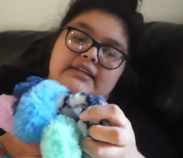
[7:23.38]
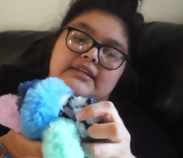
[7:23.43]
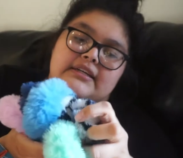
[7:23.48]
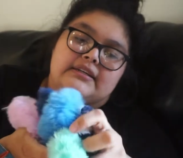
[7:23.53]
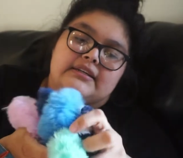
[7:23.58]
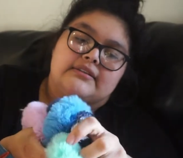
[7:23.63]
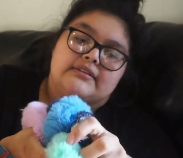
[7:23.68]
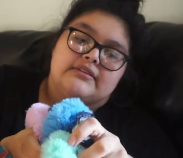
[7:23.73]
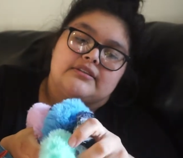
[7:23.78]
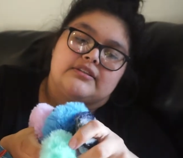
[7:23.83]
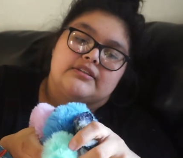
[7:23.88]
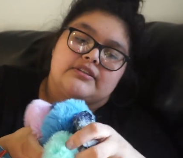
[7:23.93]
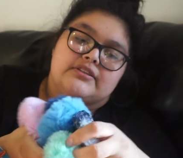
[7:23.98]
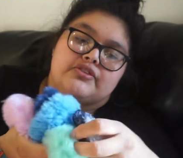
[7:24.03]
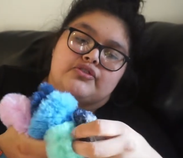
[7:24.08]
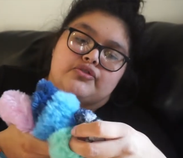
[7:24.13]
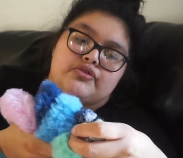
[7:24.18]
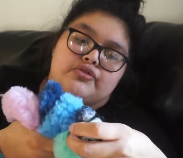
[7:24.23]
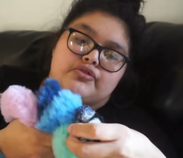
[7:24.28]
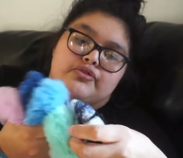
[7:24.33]

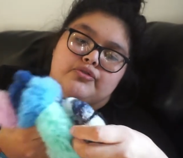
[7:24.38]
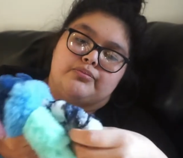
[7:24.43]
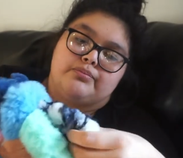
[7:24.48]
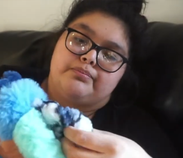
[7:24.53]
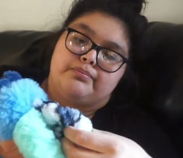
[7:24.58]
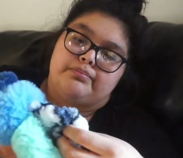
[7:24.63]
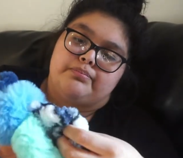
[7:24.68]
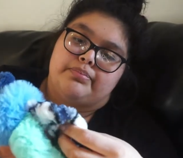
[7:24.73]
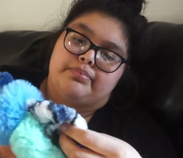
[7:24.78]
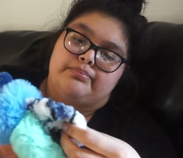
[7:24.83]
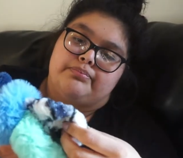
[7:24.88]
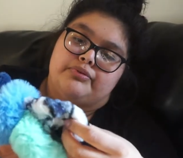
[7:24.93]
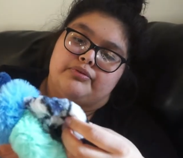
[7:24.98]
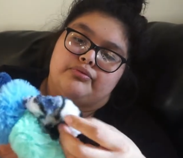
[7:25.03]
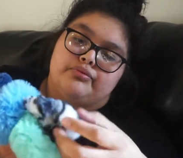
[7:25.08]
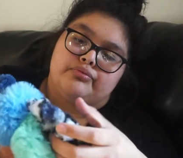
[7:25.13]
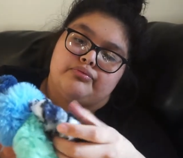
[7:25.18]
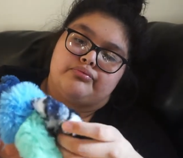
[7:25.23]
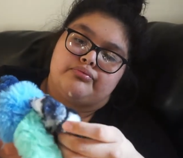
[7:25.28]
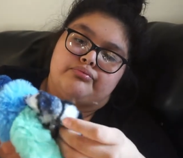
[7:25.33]
No one is speaking in this clip.